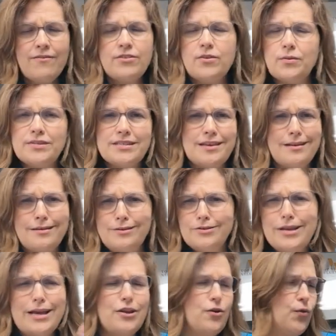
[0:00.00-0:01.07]
So you
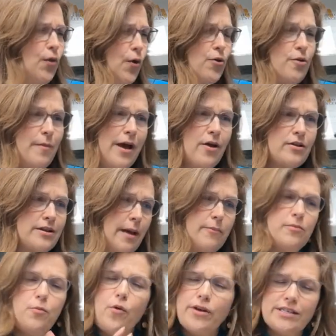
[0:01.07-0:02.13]
take your loan amount
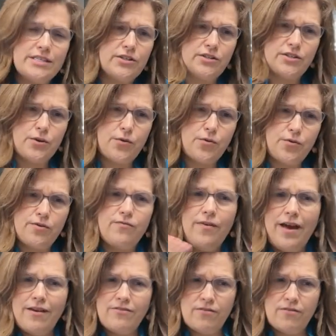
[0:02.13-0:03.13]
times 0.0035,